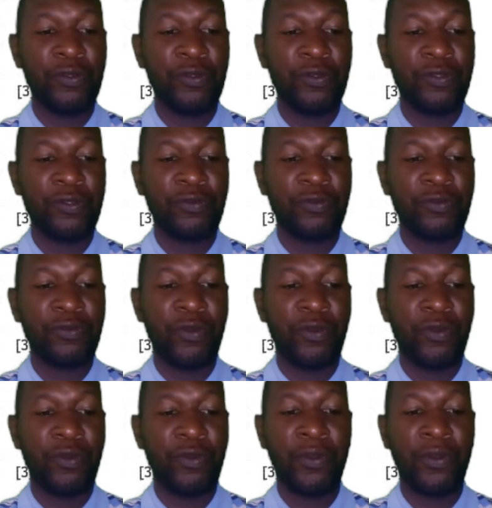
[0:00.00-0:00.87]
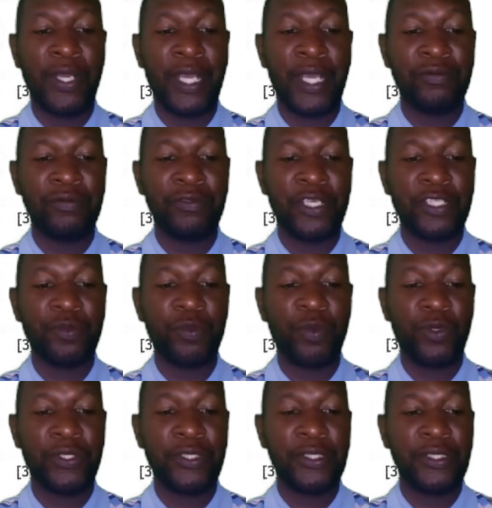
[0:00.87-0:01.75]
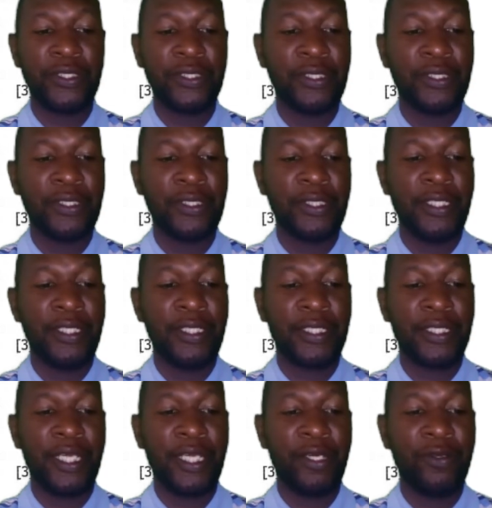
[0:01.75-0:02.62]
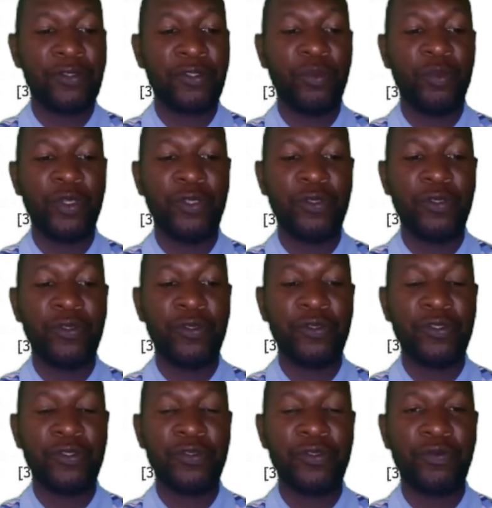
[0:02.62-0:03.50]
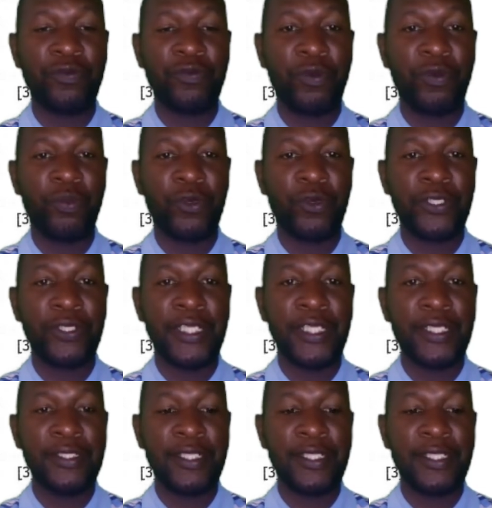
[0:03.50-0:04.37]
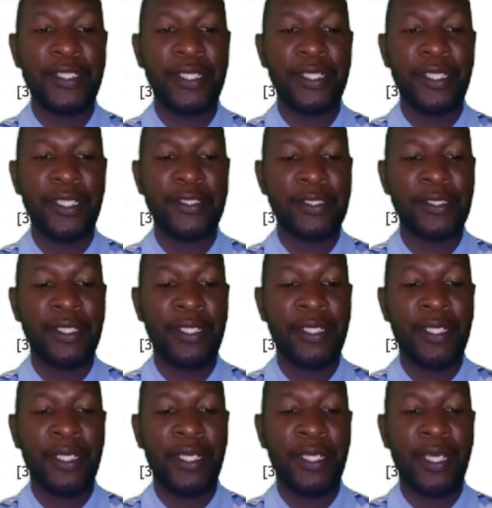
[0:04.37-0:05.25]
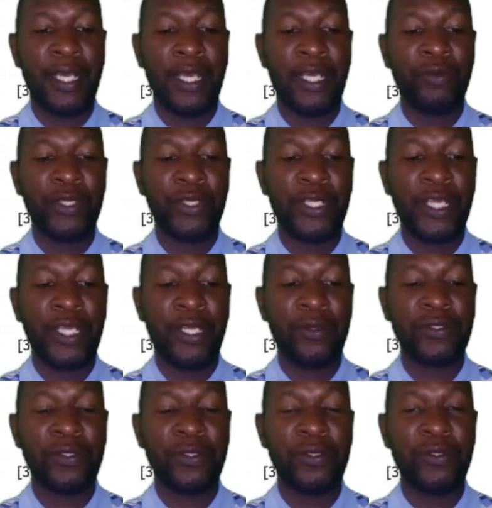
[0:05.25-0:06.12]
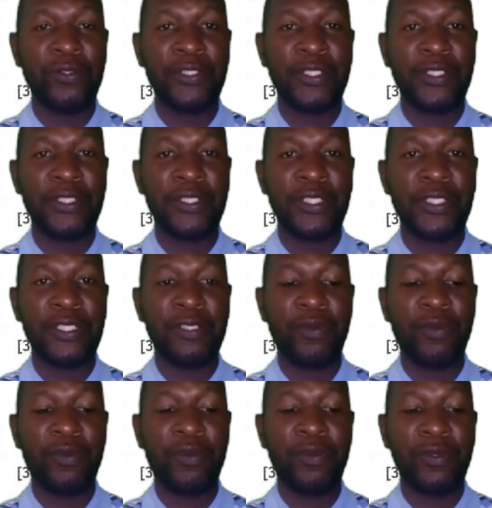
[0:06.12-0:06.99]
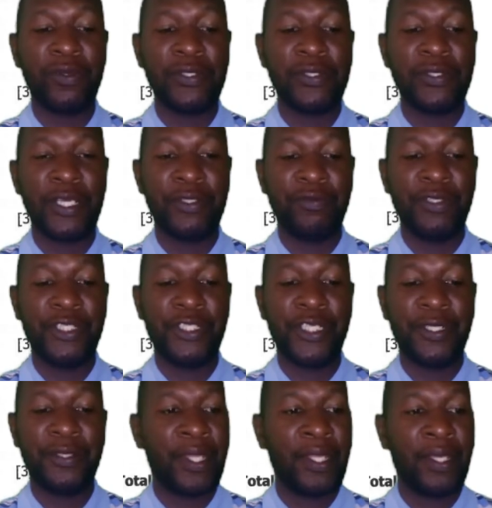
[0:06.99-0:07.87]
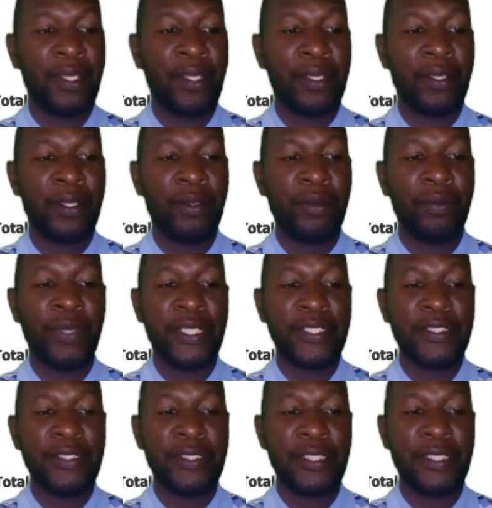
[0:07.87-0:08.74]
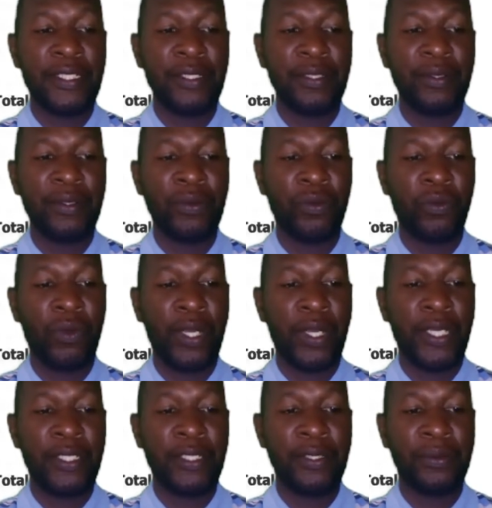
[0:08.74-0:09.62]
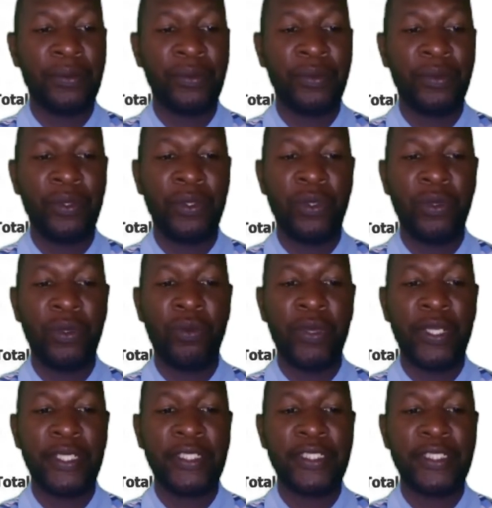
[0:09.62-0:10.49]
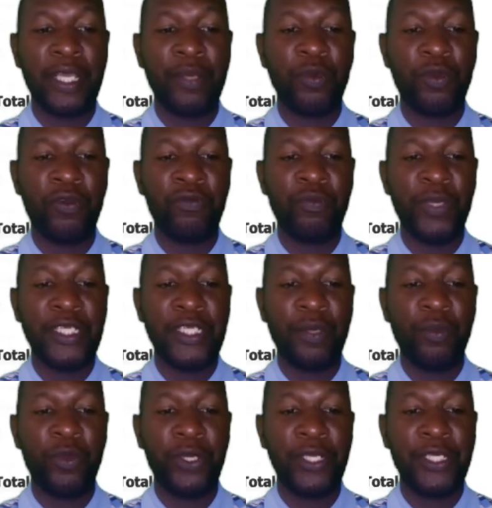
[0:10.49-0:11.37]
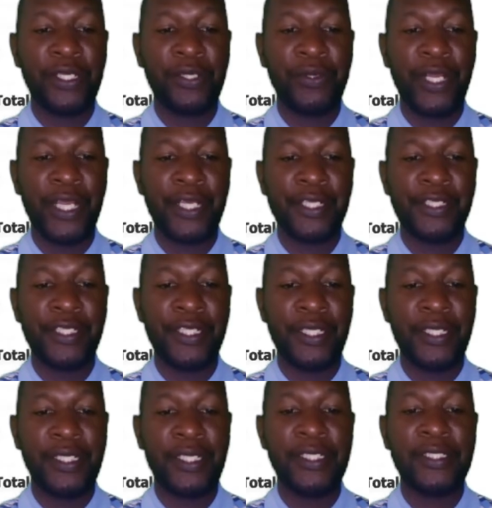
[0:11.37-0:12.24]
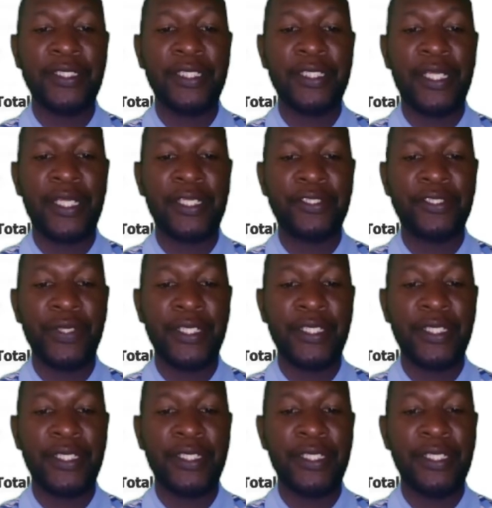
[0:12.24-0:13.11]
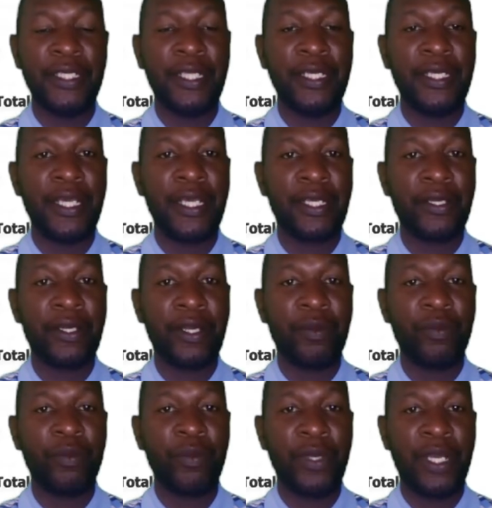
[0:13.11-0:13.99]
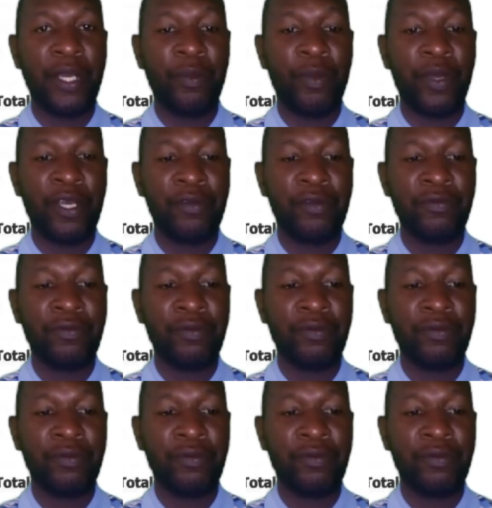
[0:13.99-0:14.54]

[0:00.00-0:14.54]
for active transport. It can also be used for protein synthesis, and we can also use it for cell division. Part C, 1. What type of metabolic reaction is illustrated in the diagram above?